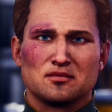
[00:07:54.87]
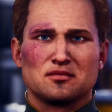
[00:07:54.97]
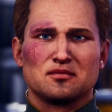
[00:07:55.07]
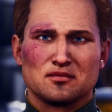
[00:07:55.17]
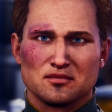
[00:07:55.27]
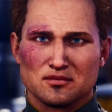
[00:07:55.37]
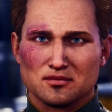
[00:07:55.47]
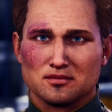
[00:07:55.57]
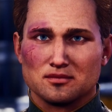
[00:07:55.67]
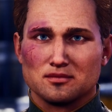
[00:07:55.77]

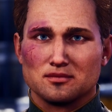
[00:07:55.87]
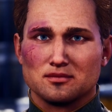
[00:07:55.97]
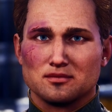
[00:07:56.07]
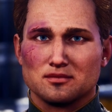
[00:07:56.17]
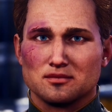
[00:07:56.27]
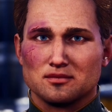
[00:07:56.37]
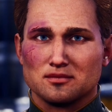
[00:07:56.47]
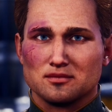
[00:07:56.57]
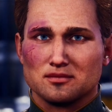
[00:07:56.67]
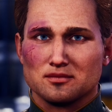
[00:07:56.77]

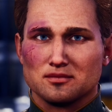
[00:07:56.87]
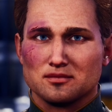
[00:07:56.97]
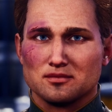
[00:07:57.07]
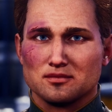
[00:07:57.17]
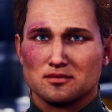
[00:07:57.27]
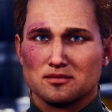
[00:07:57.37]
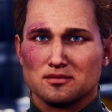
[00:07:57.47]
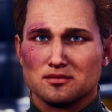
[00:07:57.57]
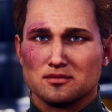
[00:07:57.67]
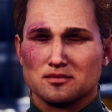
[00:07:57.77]

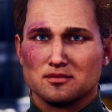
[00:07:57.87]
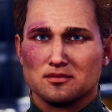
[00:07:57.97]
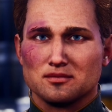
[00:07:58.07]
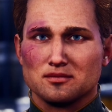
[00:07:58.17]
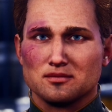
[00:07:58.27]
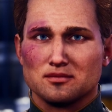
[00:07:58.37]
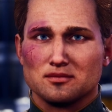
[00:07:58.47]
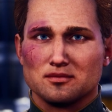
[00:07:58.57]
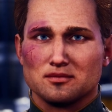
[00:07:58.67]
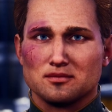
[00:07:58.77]
Nobody speaks.